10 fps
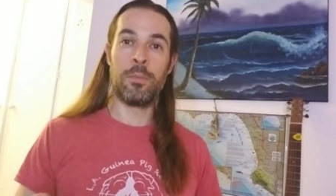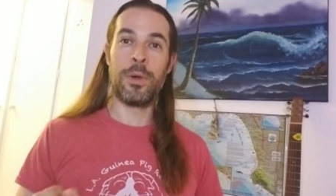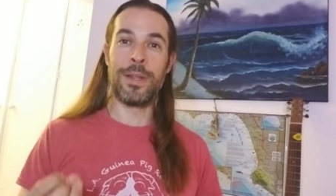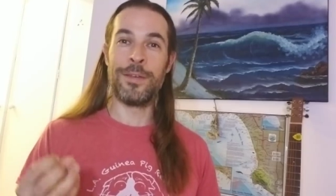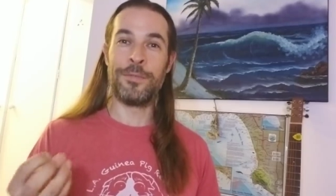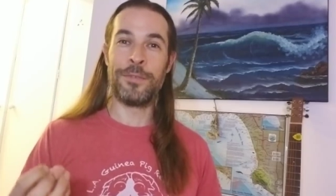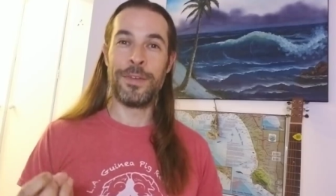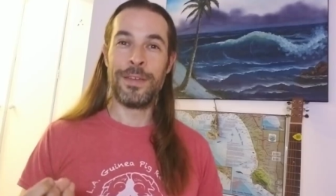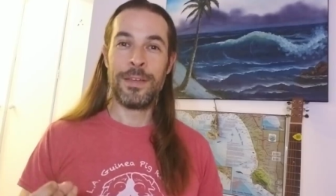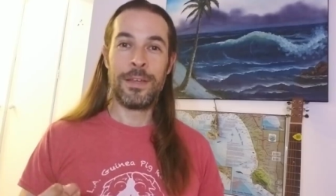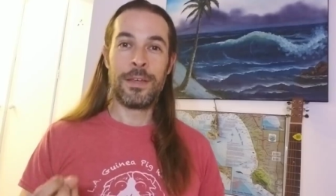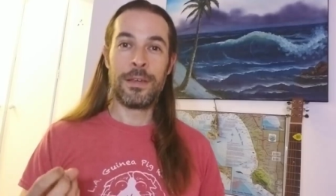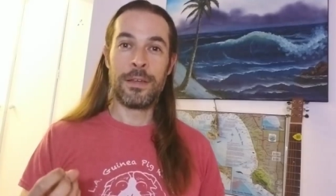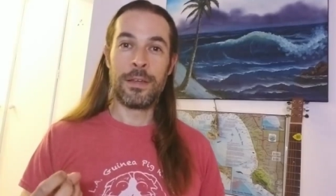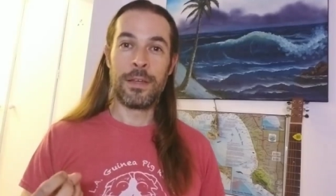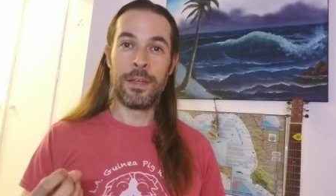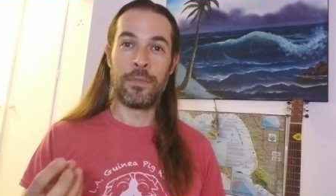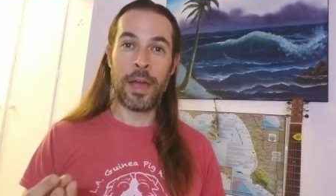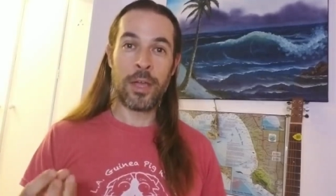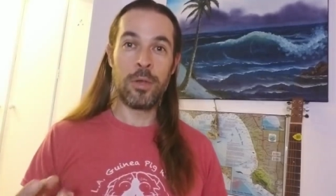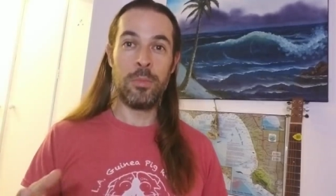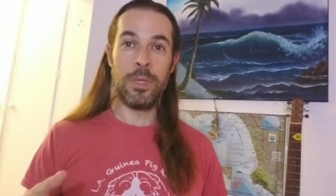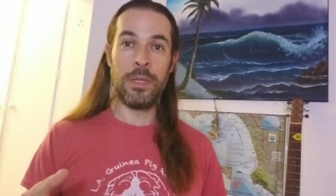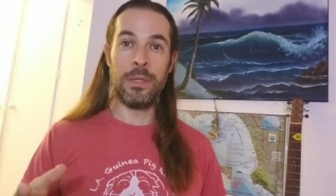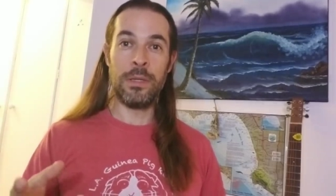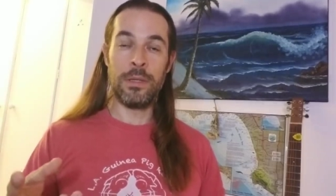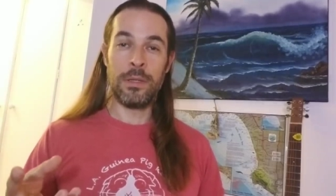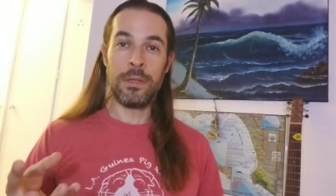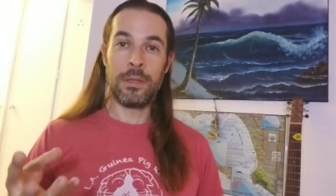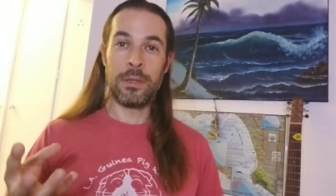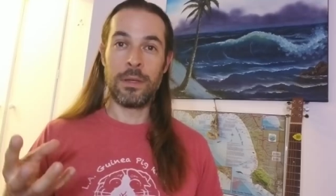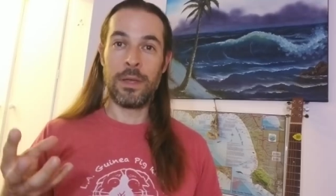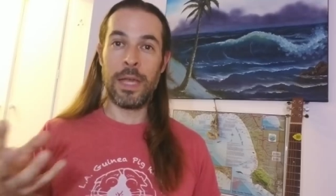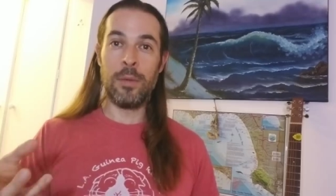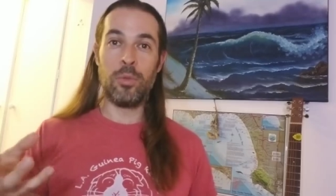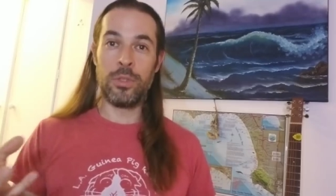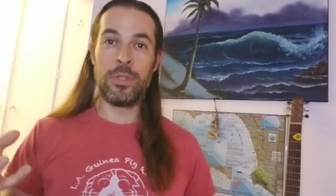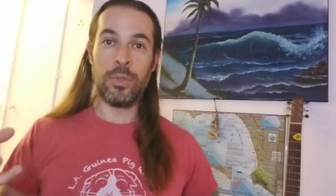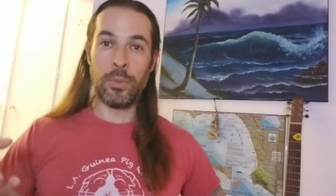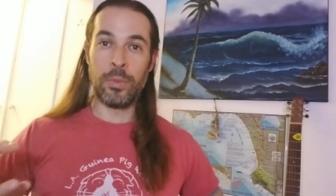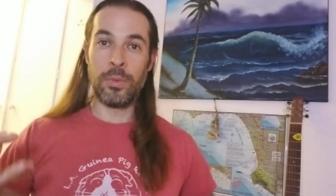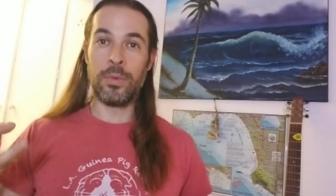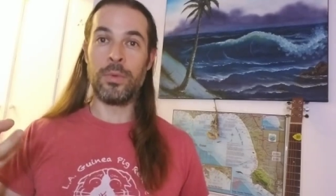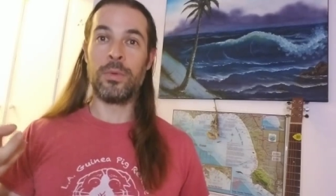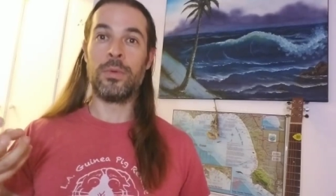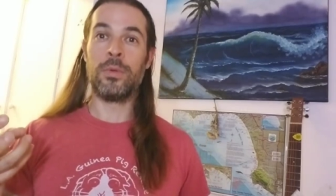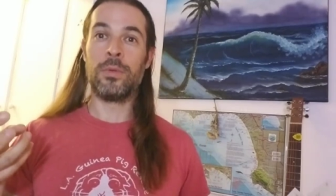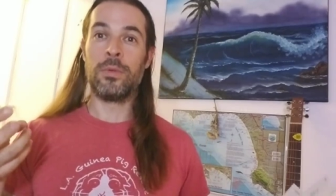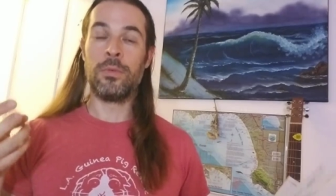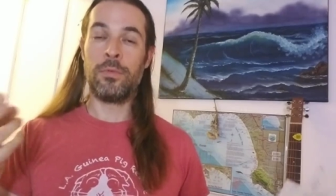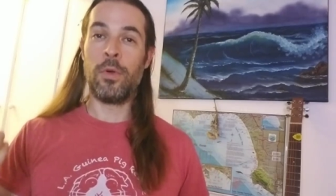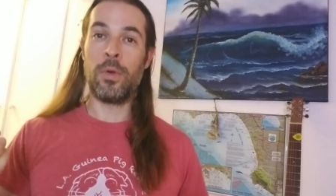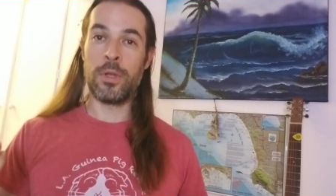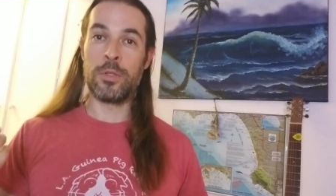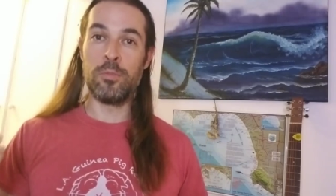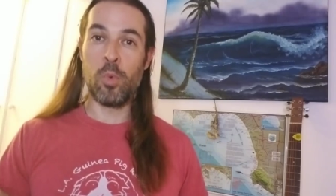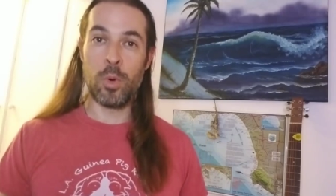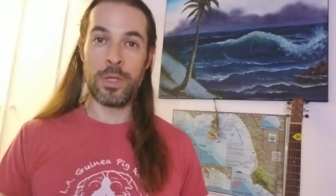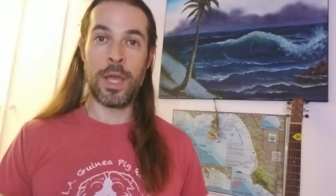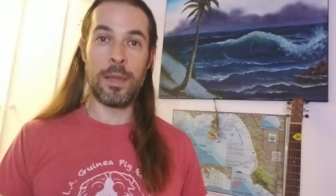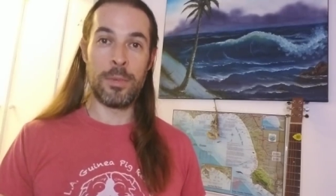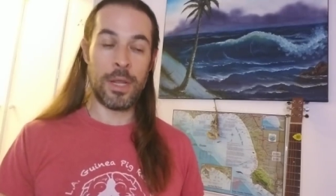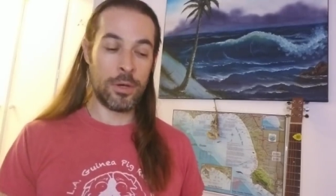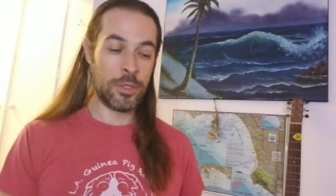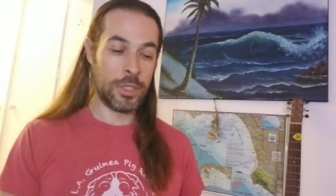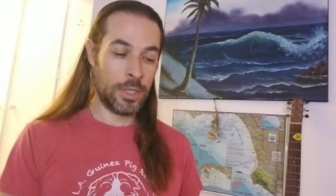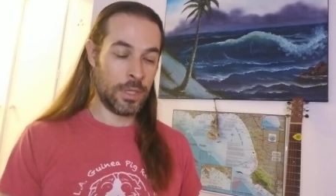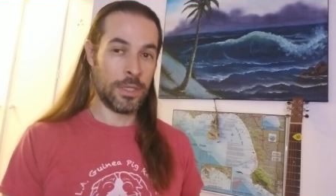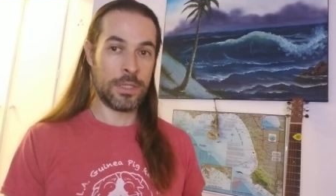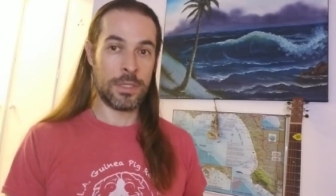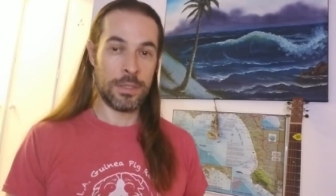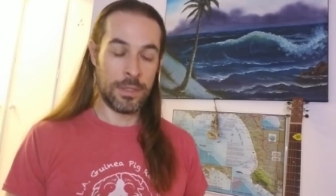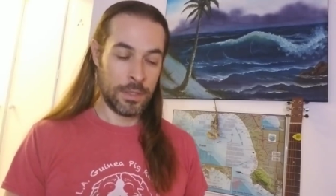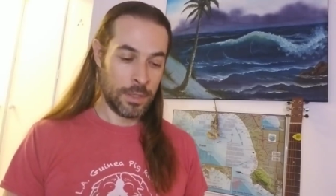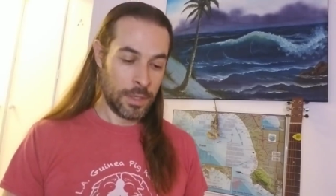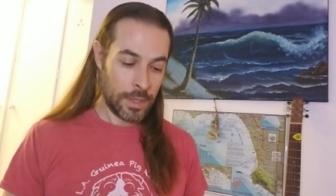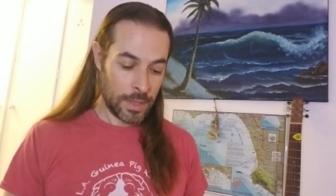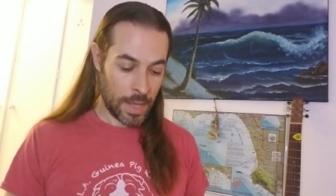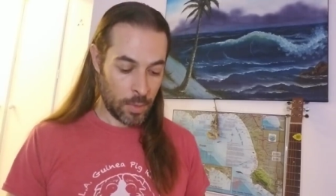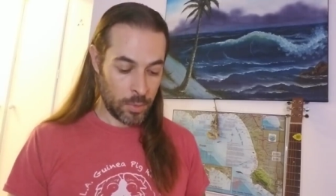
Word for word: But if if I could be able to focus more time and energy to this, that